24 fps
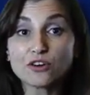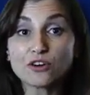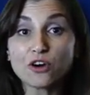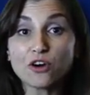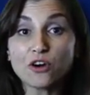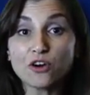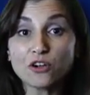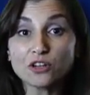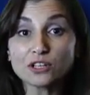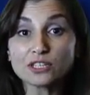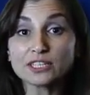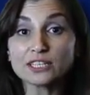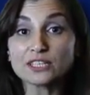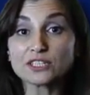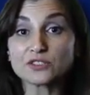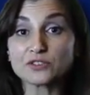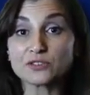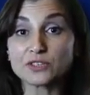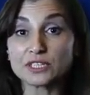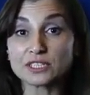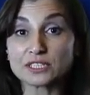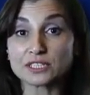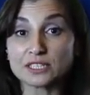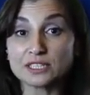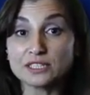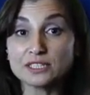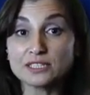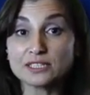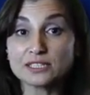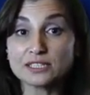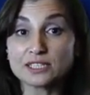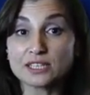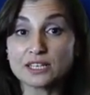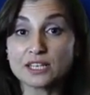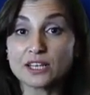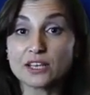all these
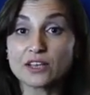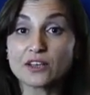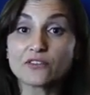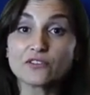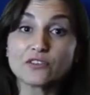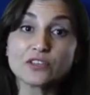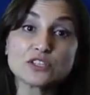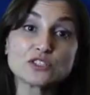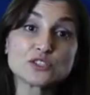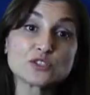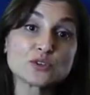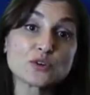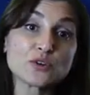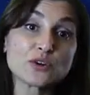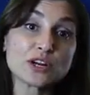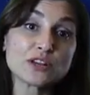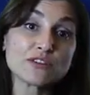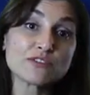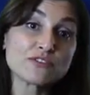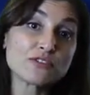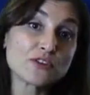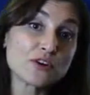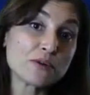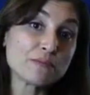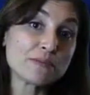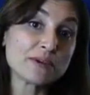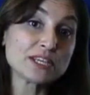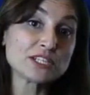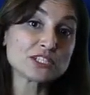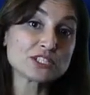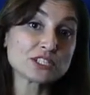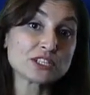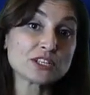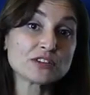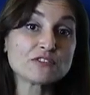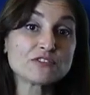reasons, we store
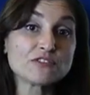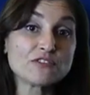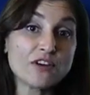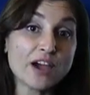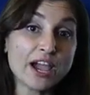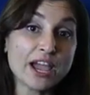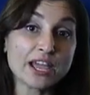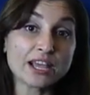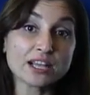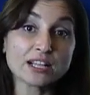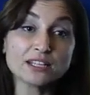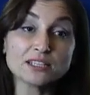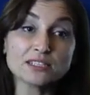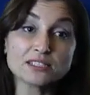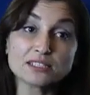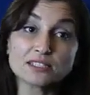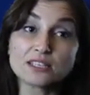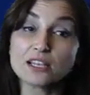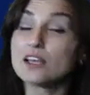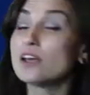information in files